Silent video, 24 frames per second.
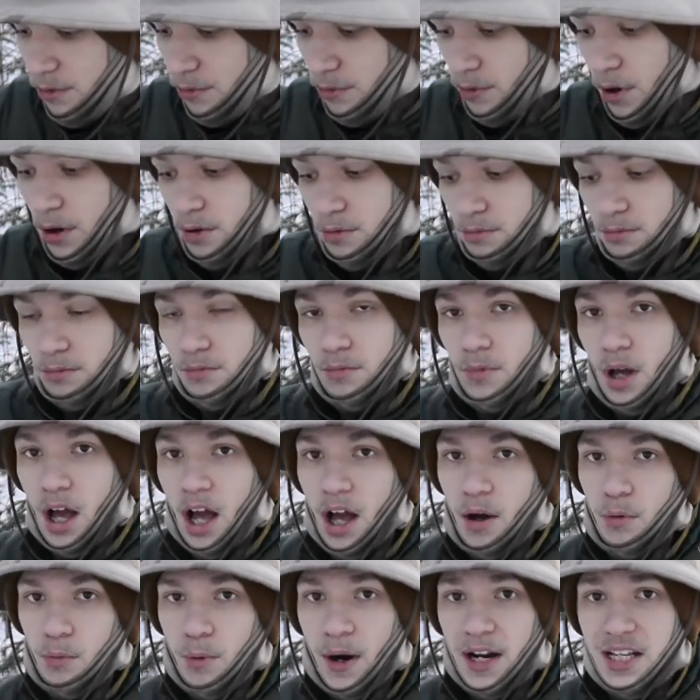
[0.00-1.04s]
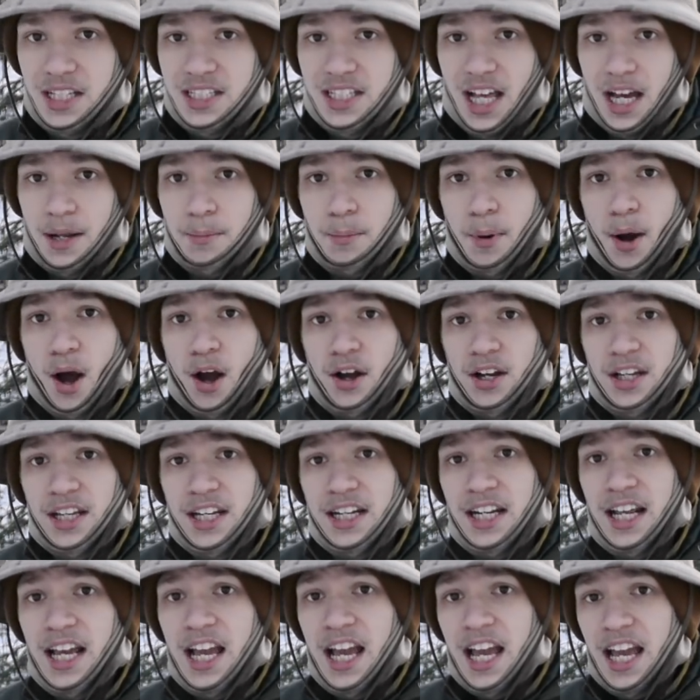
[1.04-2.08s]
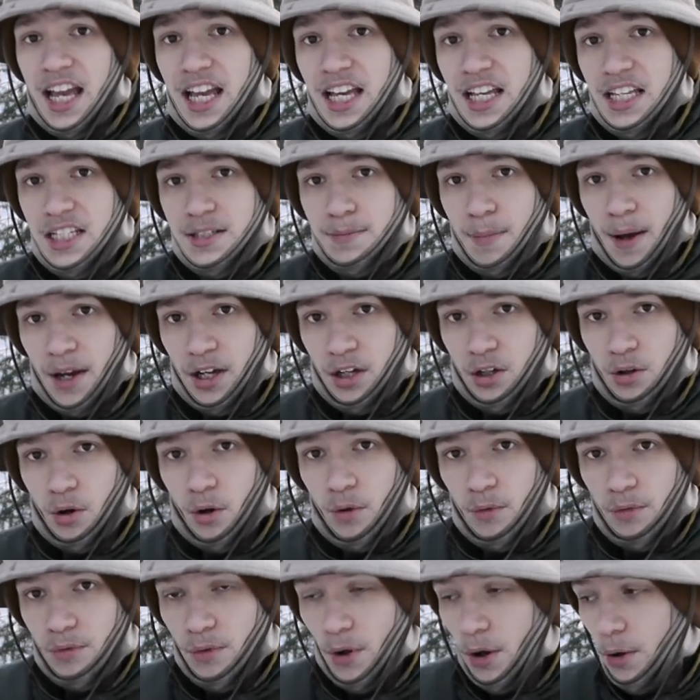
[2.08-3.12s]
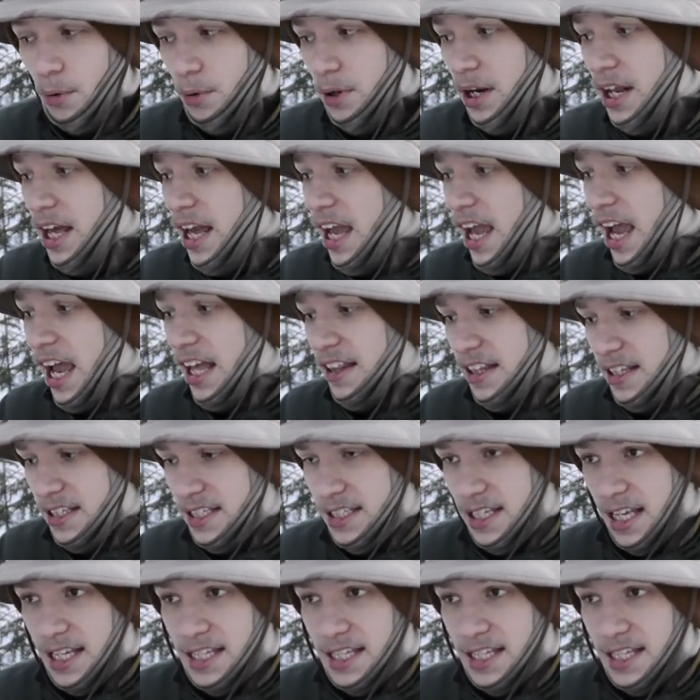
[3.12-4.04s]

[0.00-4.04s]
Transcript: front uh, right side pocket is my good old phone, and this is